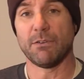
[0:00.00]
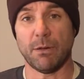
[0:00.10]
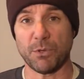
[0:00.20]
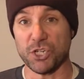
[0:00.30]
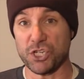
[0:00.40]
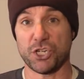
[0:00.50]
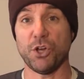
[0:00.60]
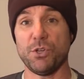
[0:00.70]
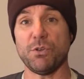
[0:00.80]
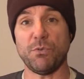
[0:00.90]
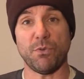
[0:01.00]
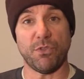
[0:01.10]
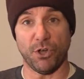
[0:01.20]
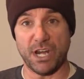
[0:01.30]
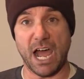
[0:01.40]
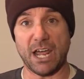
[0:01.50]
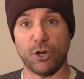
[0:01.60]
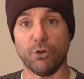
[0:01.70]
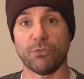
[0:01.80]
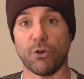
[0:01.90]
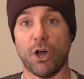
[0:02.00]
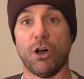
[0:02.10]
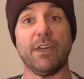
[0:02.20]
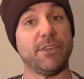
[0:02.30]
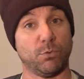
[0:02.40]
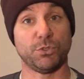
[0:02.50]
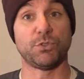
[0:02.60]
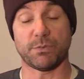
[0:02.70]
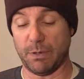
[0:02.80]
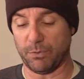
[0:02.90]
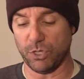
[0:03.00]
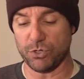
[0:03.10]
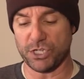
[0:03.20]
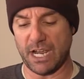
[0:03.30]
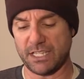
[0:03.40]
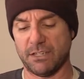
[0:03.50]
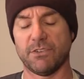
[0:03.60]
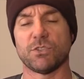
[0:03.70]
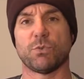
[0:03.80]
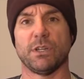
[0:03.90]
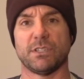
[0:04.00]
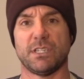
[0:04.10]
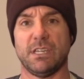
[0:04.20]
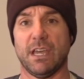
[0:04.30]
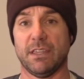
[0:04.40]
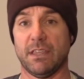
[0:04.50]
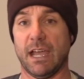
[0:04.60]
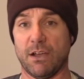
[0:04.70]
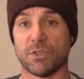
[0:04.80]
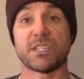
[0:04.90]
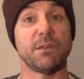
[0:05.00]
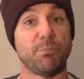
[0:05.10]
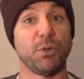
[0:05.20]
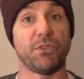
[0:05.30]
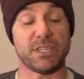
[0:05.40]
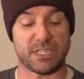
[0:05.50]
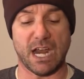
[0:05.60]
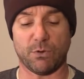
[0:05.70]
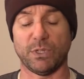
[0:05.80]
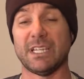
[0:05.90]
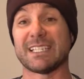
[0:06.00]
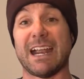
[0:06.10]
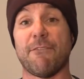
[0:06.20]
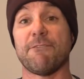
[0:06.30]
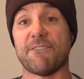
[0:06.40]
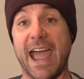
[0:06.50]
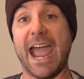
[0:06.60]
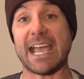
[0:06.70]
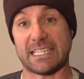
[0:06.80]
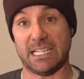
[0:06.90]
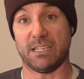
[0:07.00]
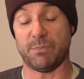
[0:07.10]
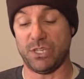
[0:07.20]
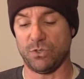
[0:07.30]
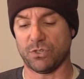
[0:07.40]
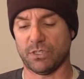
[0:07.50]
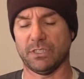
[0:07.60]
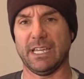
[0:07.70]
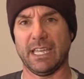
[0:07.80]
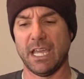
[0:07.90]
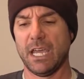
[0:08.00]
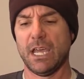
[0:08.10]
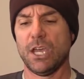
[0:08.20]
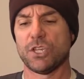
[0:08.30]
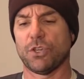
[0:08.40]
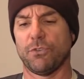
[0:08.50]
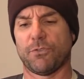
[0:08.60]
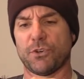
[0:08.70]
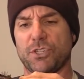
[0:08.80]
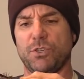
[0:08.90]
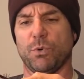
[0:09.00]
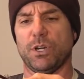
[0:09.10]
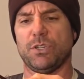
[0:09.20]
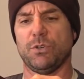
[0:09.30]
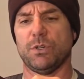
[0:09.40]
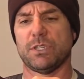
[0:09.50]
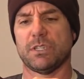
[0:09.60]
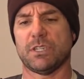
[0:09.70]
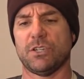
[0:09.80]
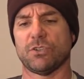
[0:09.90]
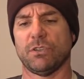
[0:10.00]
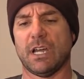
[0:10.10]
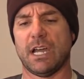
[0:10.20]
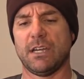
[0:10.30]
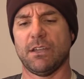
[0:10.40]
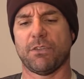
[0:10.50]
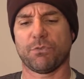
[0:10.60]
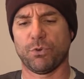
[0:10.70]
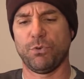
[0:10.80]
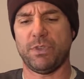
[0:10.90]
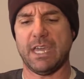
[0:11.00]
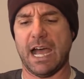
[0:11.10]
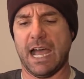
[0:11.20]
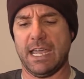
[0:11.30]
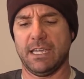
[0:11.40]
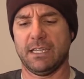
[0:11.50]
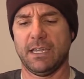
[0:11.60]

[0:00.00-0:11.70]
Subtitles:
I'm going to show you the knot overall, and then we'll do some up close shots of it as well to see how simple this knot really is and how fast it can be used on the lake. So the first thing you want to do is send your line through the eye.